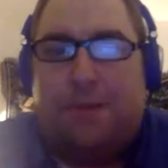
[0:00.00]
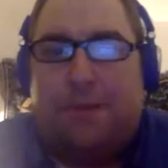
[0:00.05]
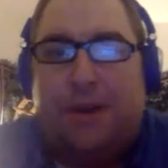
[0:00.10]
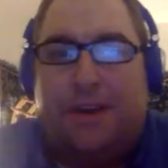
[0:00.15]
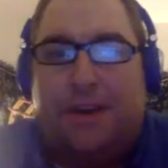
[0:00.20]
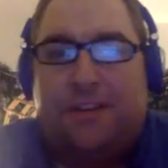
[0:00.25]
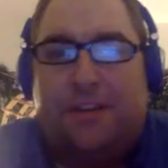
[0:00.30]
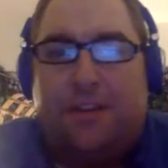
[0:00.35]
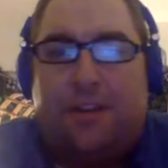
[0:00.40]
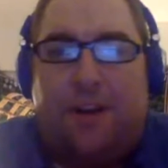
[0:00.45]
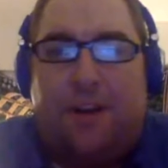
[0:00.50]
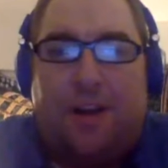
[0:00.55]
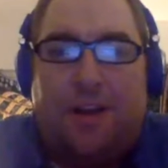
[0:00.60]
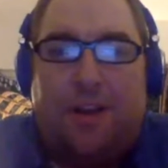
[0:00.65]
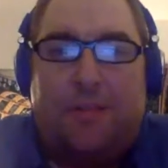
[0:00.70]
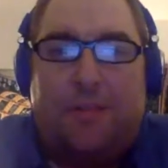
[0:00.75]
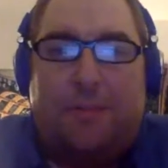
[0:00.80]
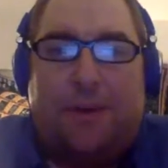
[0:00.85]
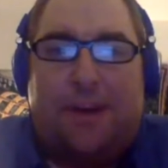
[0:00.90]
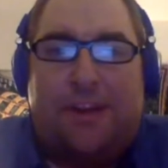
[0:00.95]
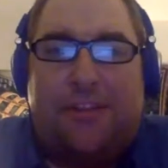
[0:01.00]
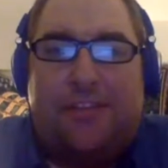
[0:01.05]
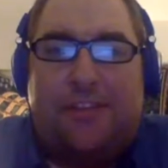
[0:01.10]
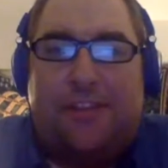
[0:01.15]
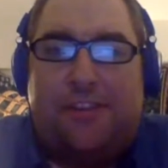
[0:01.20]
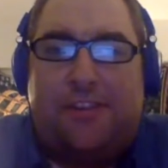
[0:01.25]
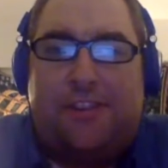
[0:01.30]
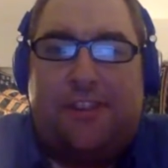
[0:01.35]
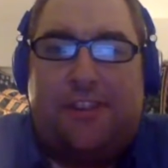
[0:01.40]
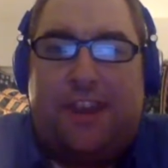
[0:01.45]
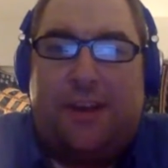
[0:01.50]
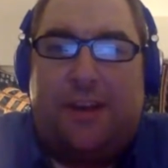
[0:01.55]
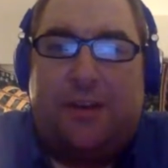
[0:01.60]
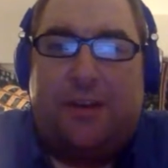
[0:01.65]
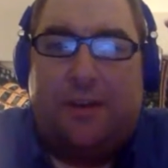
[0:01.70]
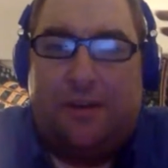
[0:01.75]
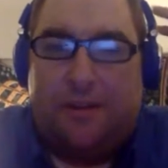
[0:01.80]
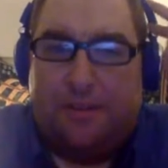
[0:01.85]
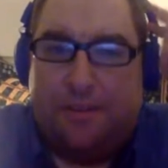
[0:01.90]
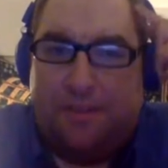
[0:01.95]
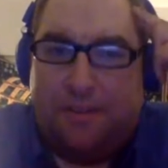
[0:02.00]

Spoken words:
but to call up Austin Slater.